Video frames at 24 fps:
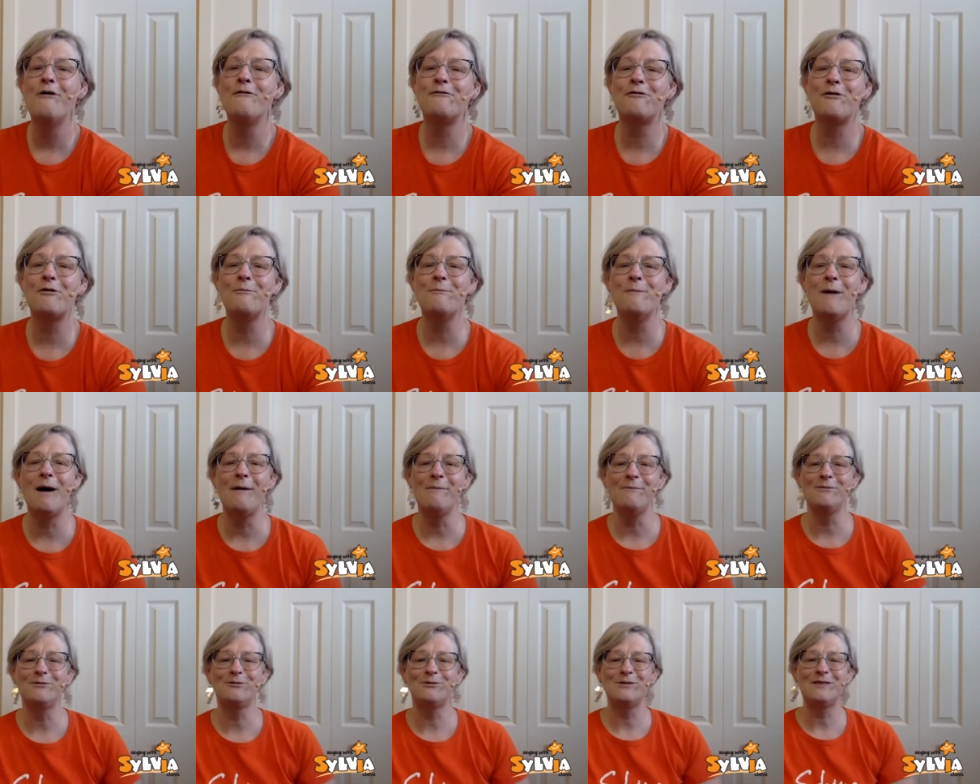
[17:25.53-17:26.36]
for
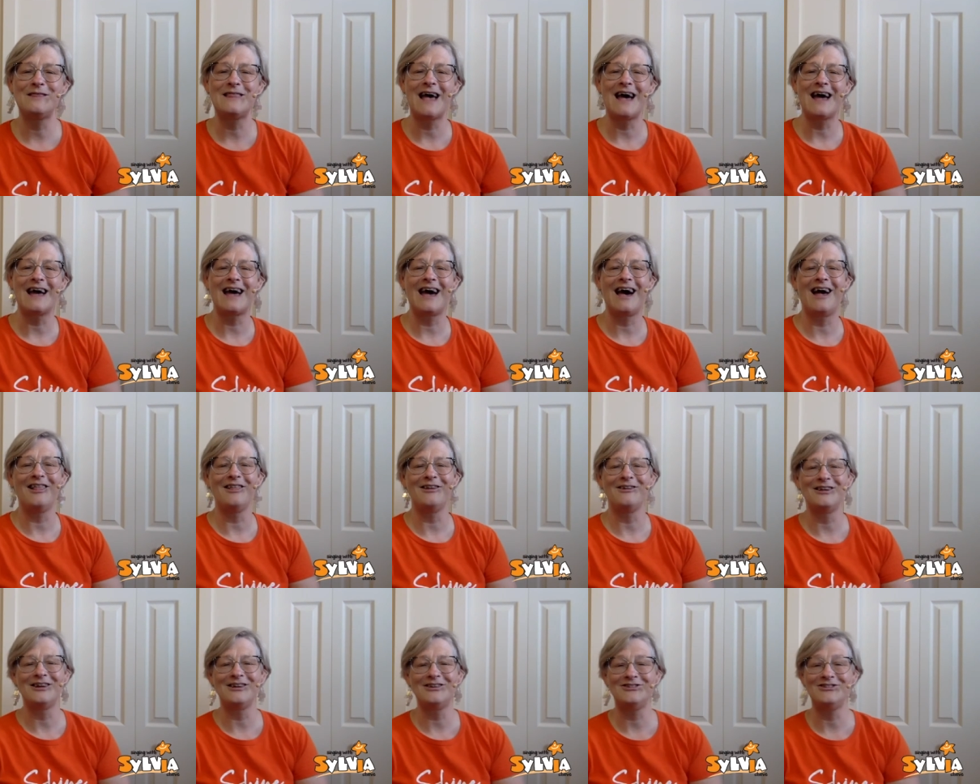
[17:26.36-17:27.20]
mums with that
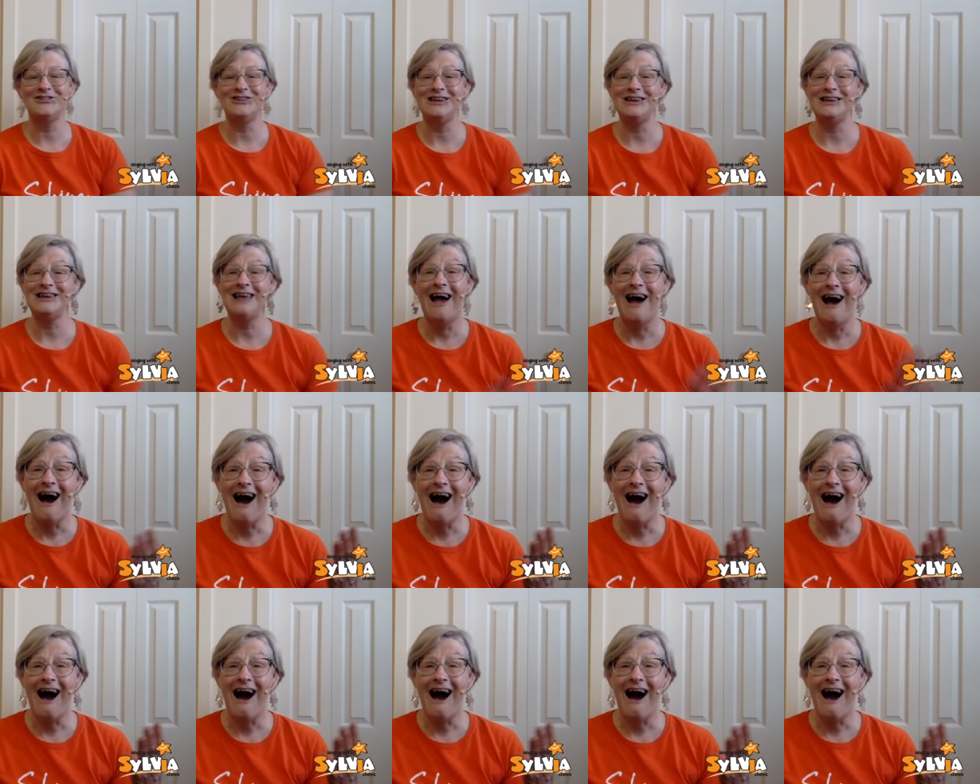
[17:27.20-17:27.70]
coloring sheet.